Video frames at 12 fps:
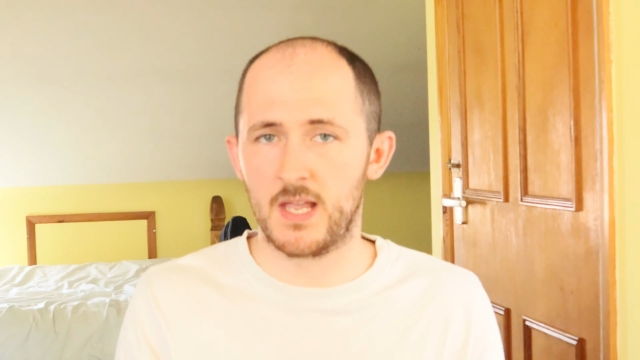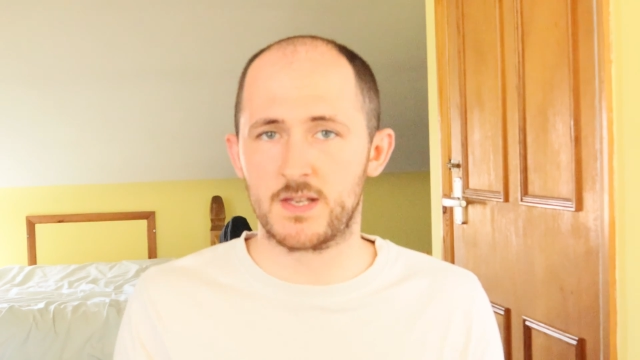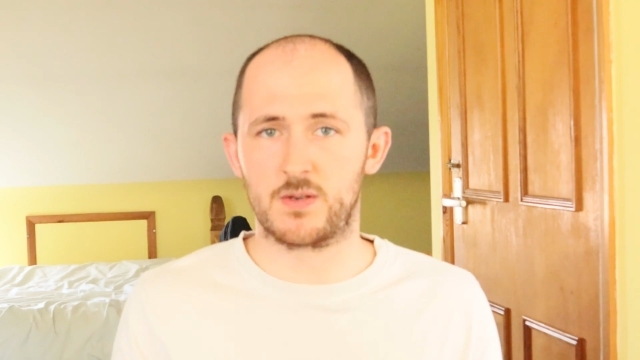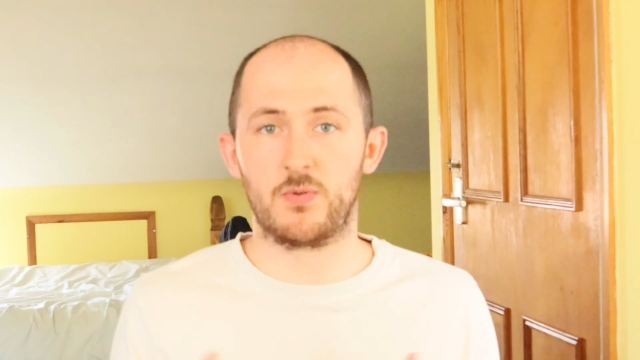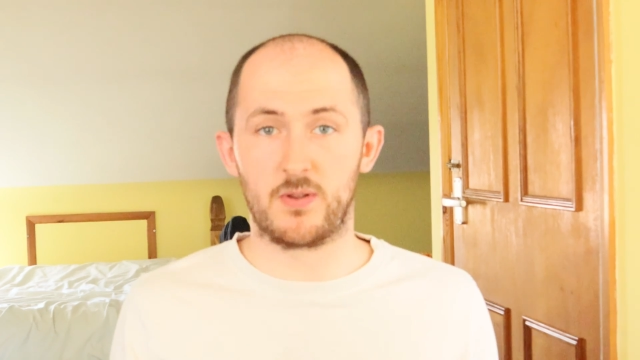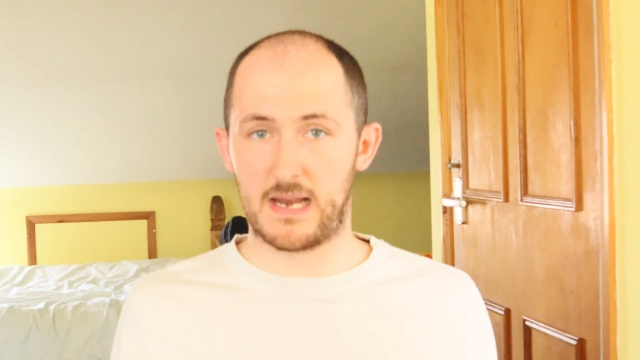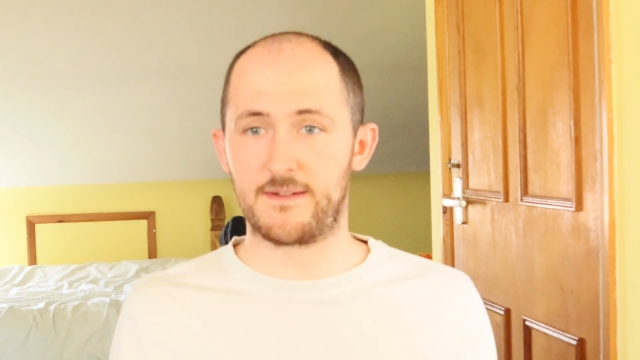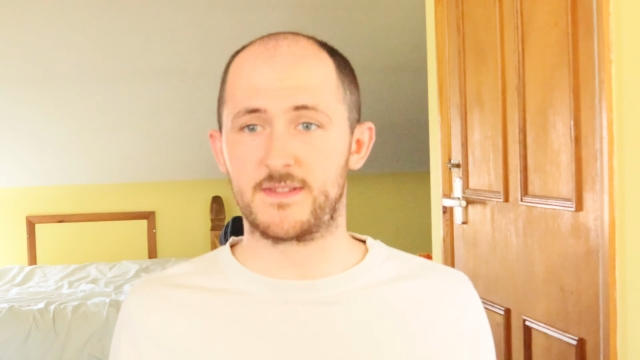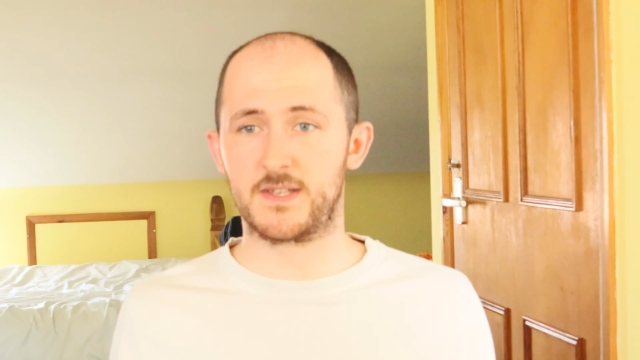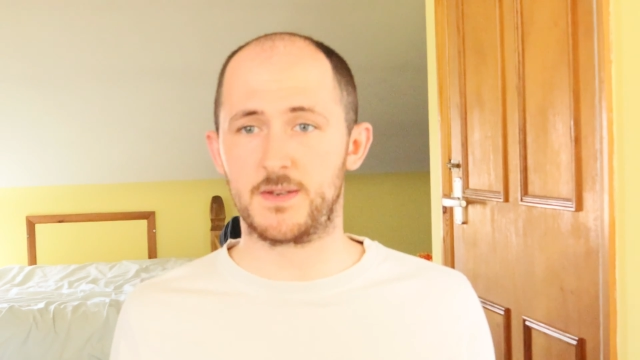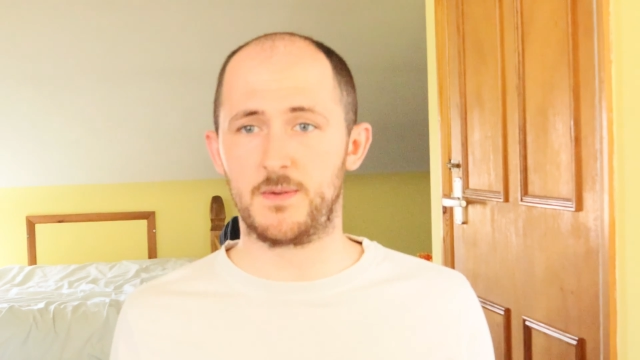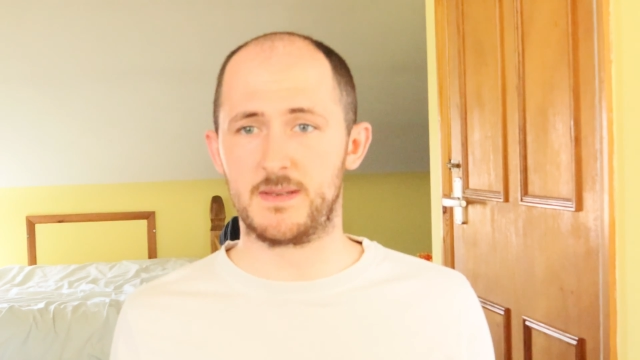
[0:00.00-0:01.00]
So what you'll have
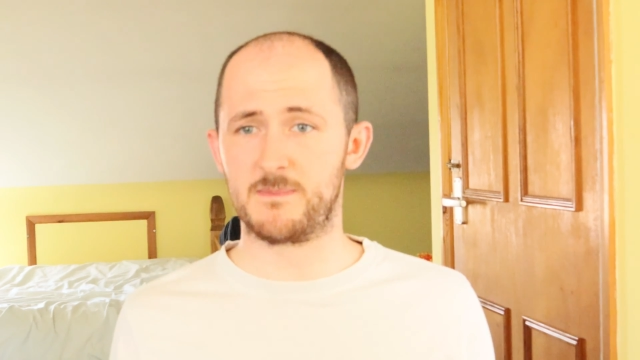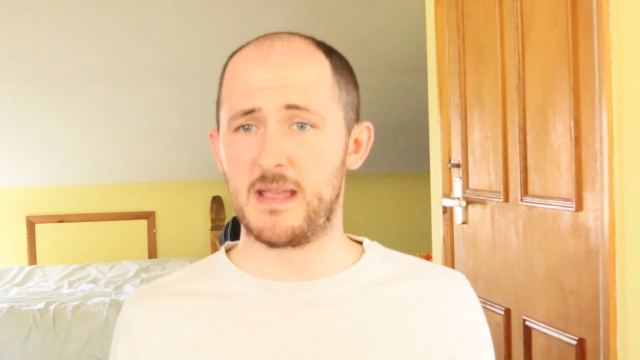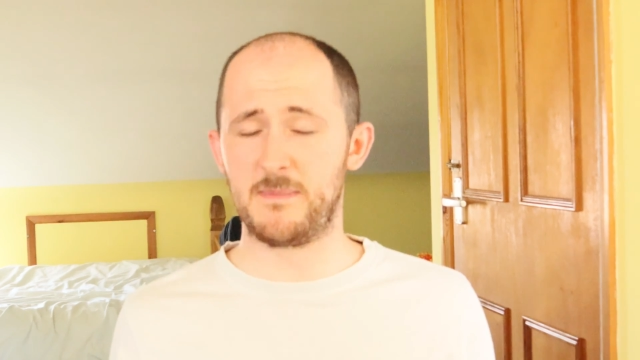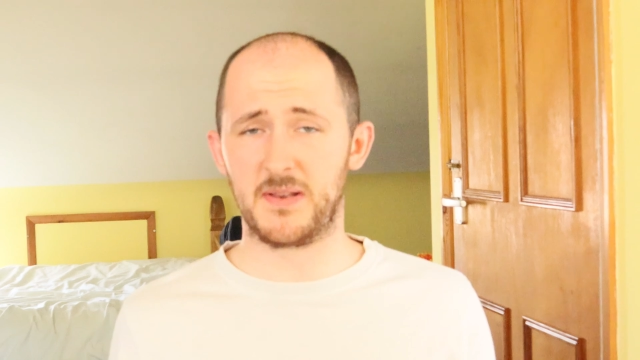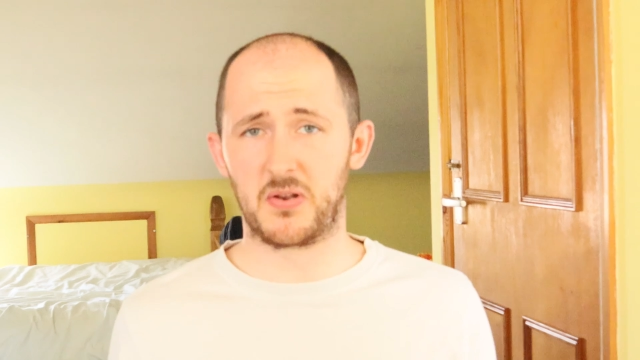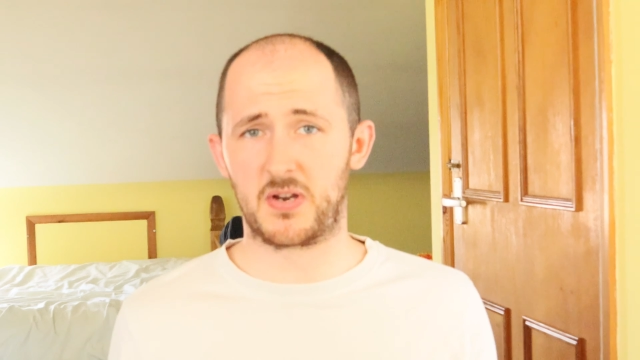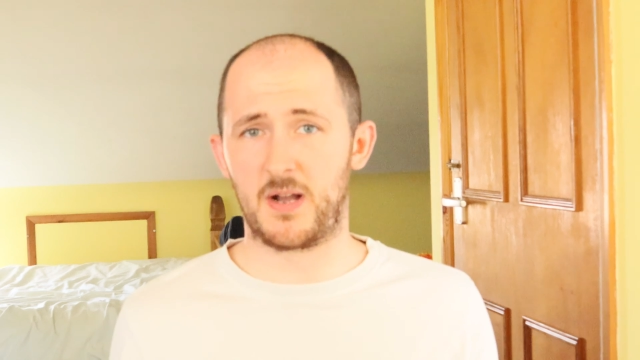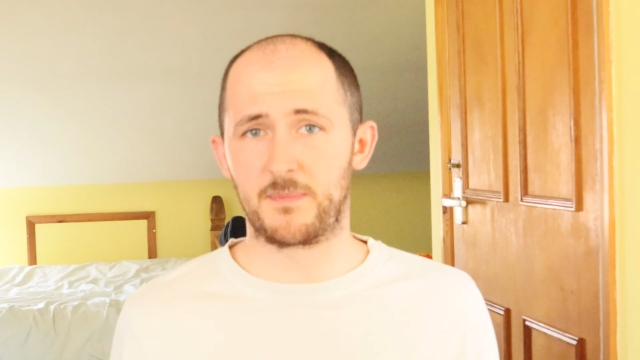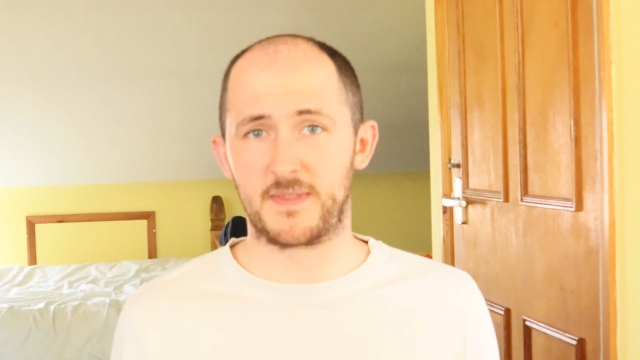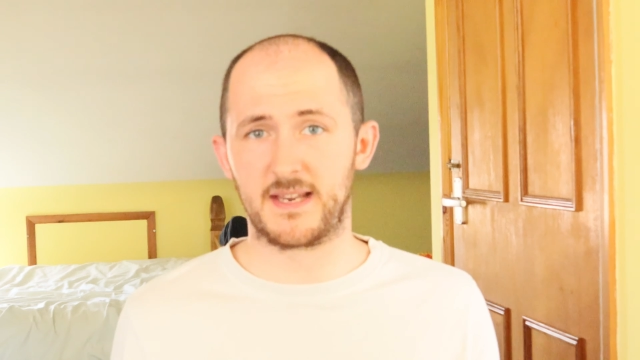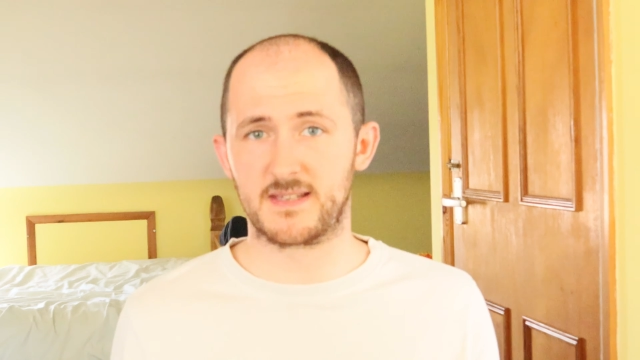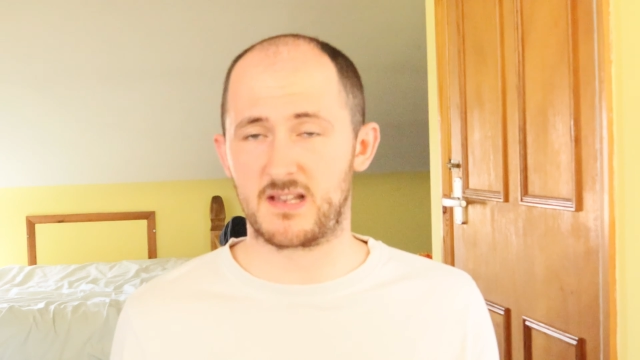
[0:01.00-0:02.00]
to do is maybe look
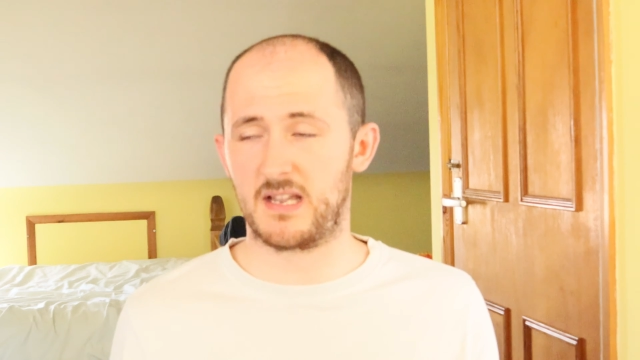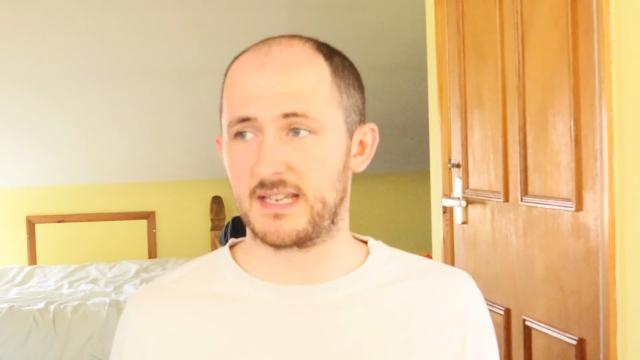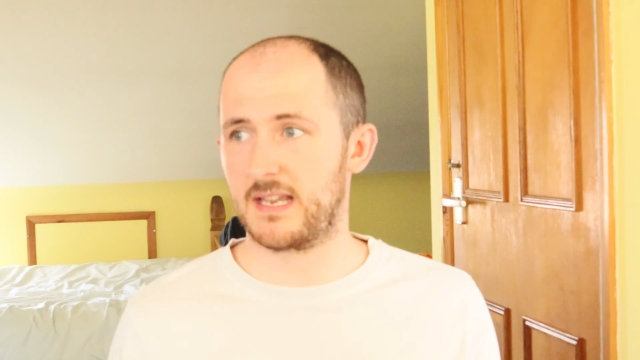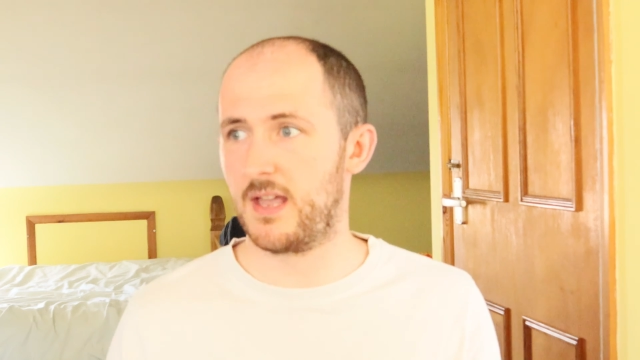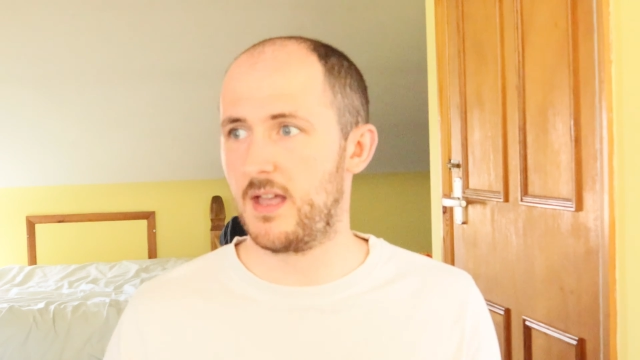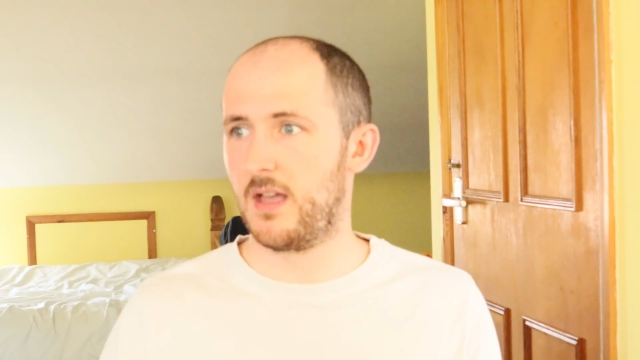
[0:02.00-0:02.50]
up things like